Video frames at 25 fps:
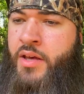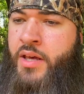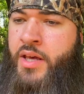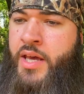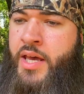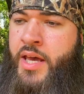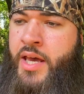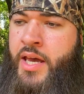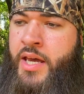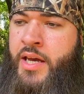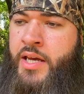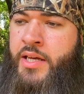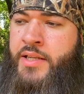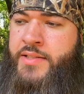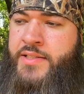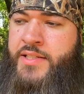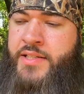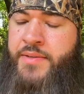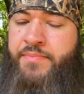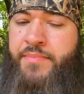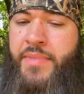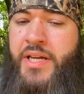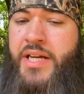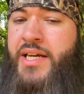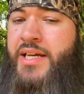And to
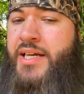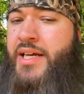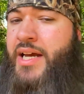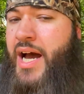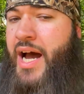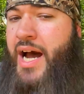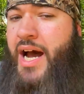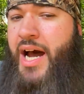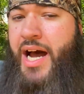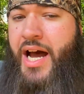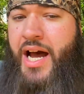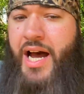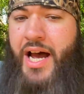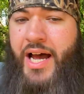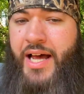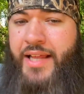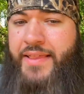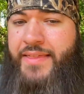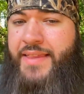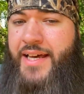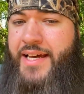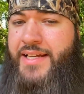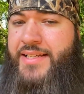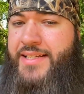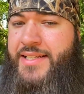me,
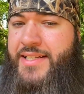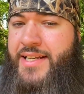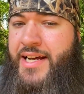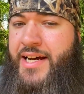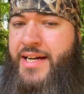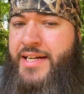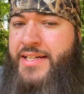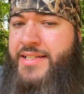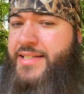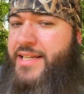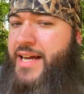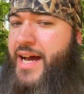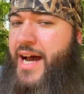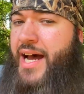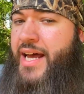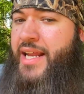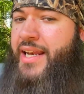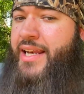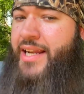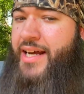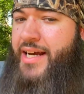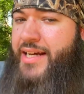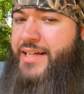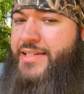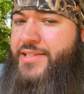that's nice. I
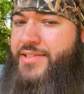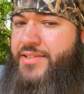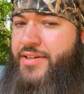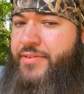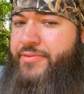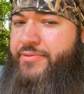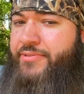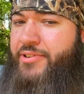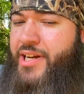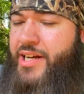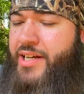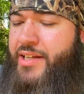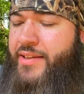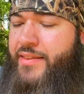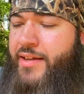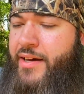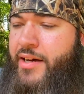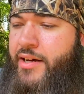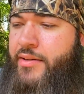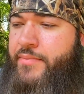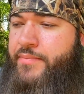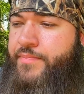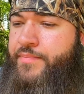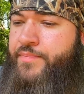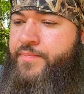like stuff like
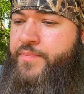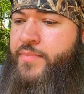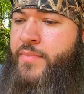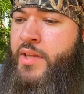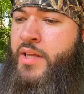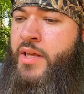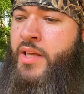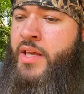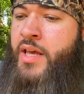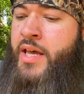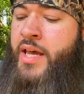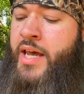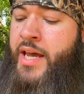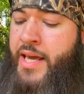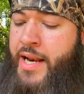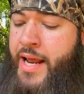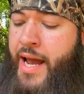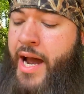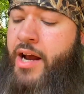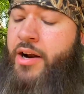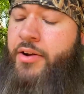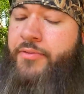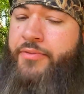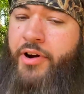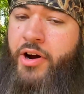that. And
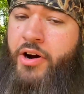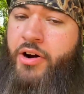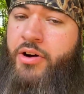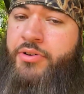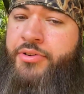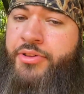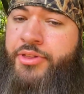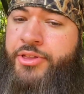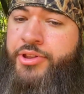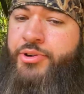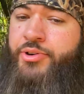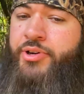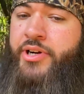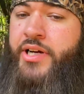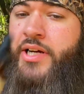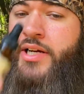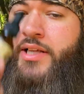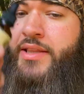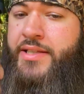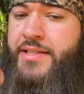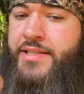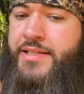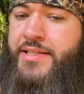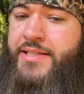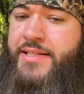out of all three,
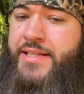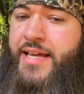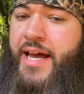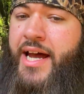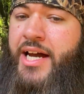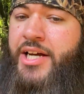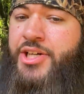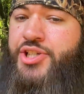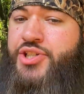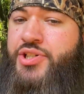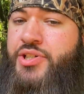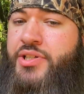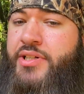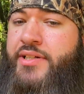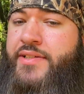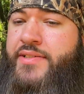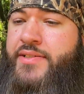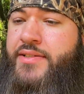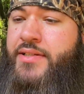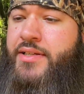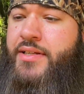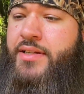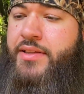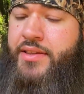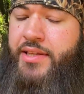this is actually
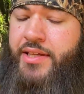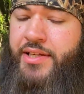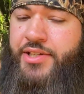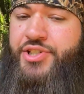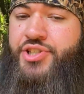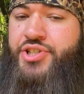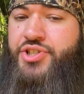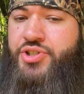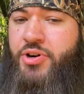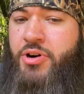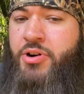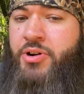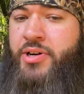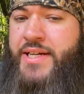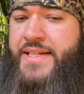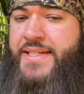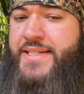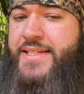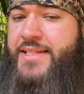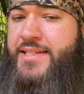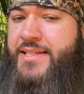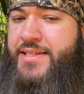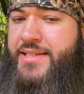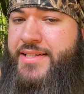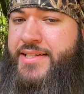the
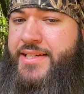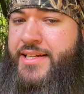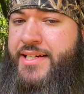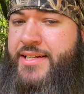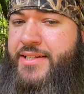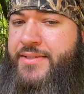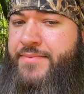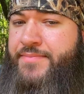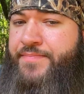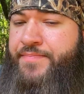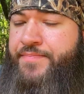strongest scent.